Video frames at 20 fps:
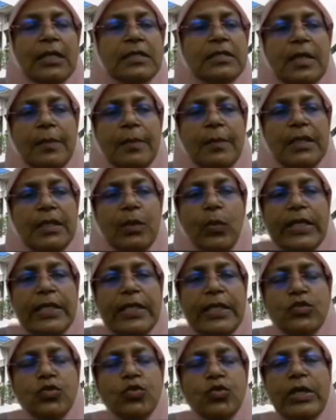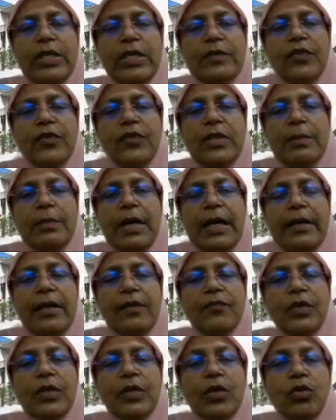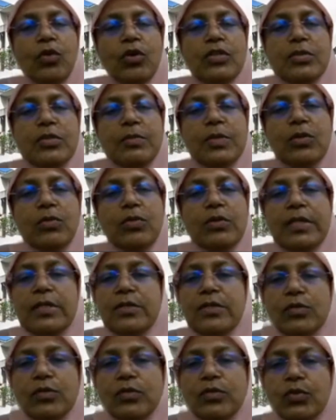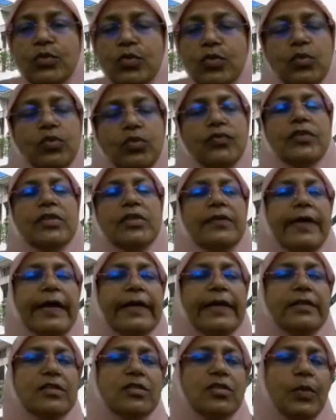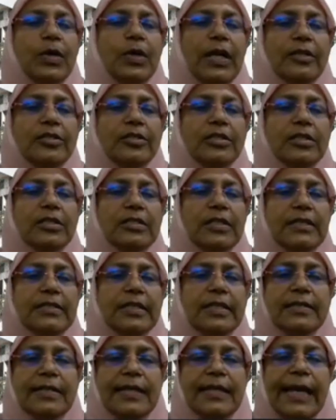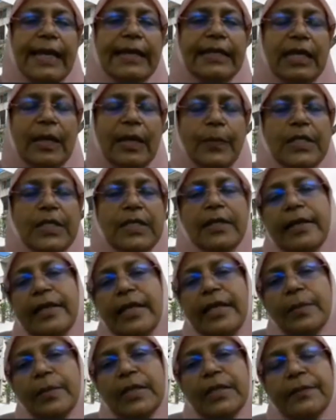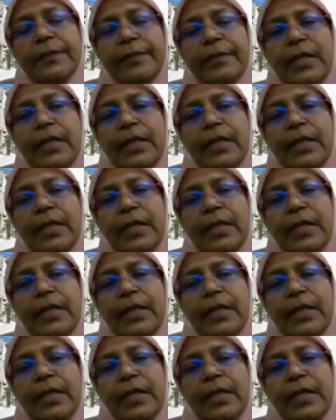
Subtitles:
See, what is true for the market for the consumer good is also true for the factors of production, such as land, capital, and labor.